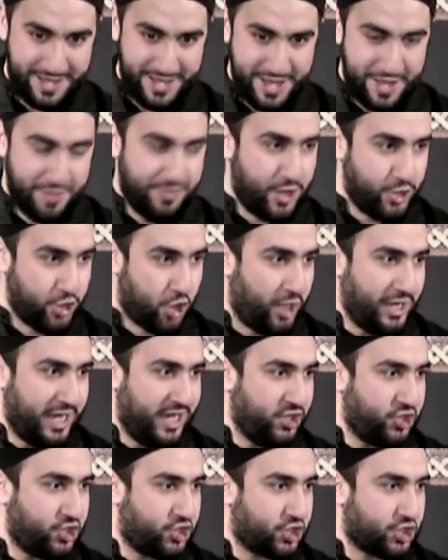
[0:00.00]
The
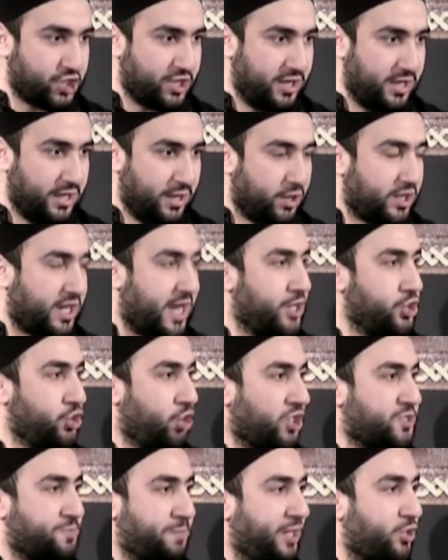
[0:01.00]
knowledge
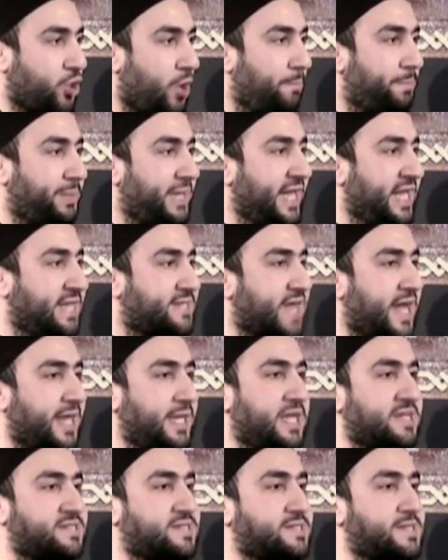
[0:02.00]
cannot be complete
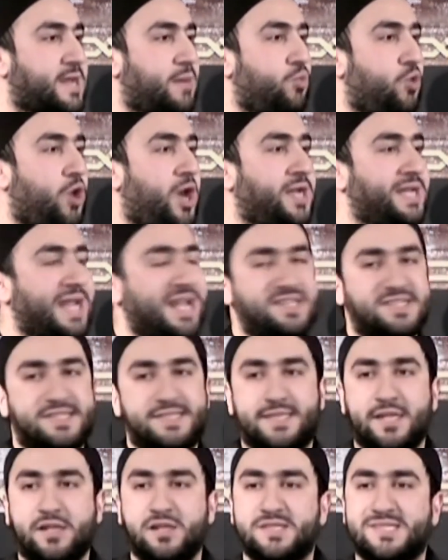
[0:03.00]
unless someone
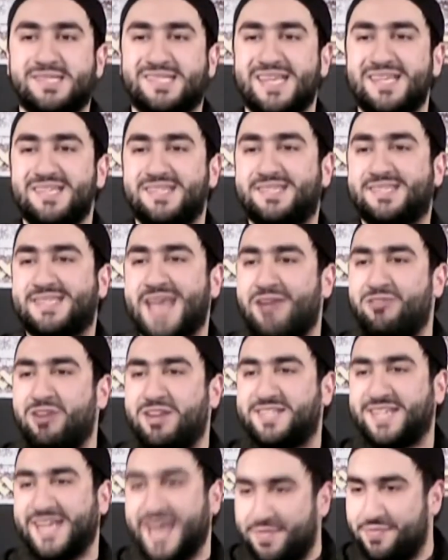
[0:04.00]
instills
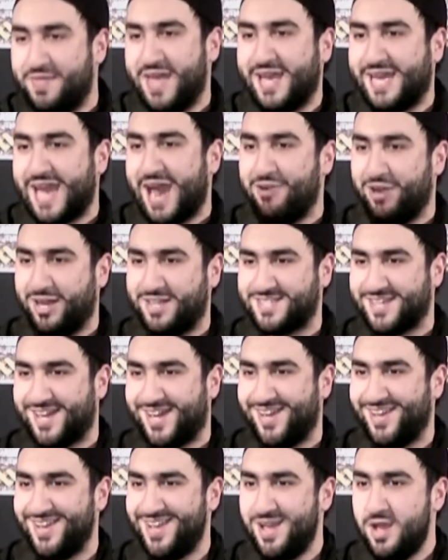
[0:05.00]
sincerity in their
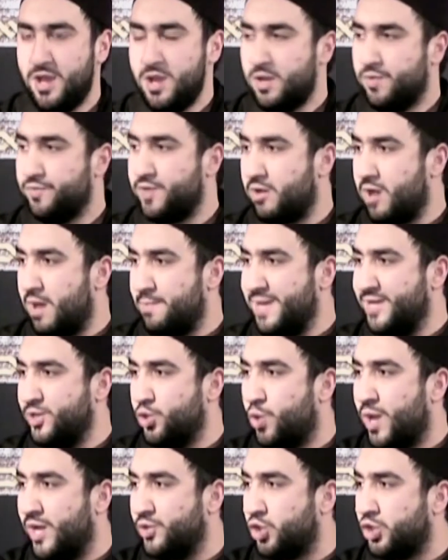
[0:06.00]
character. There are many
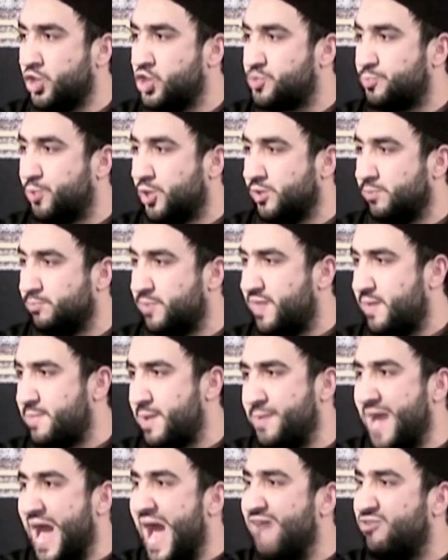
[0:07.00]
who are knowledgeable, but they
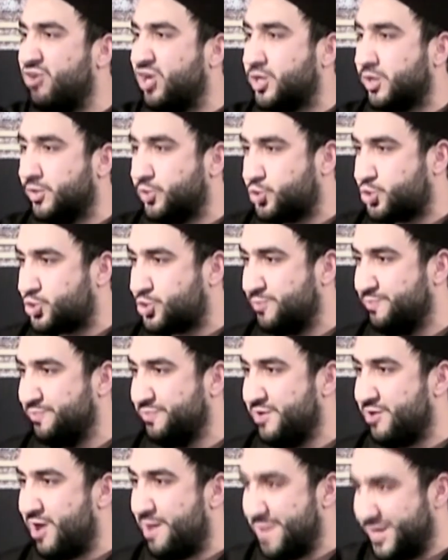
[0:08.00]
may be arrogant.
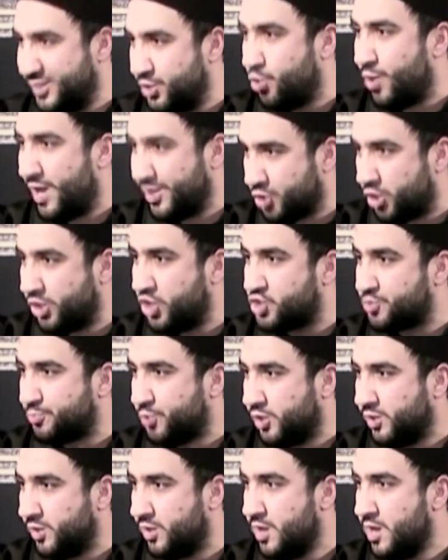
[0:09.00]
There are many who are
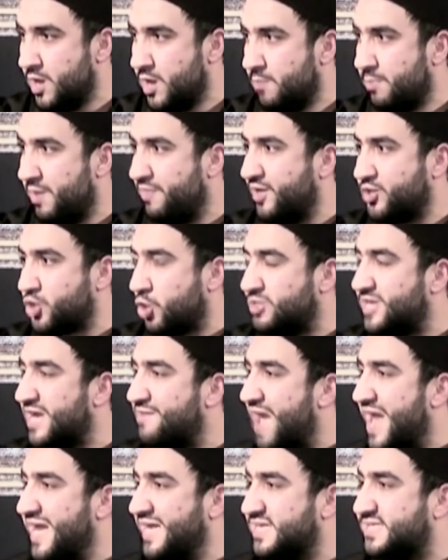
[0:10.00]
knowledgeable, but they don't
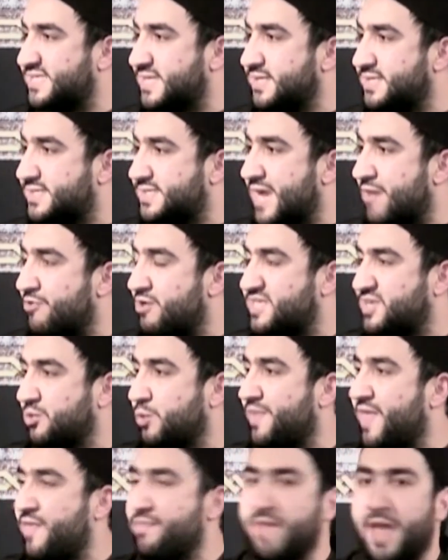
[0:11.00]
have any sincerity
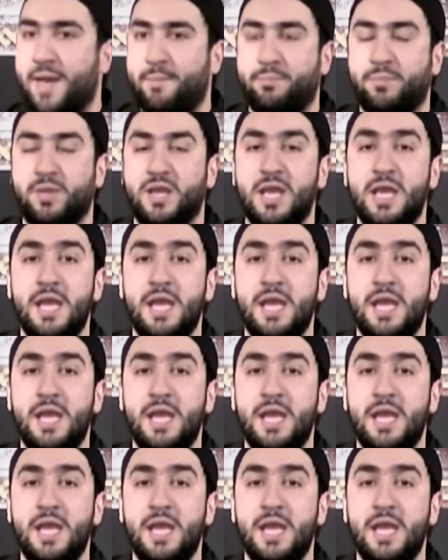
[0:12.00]
within them.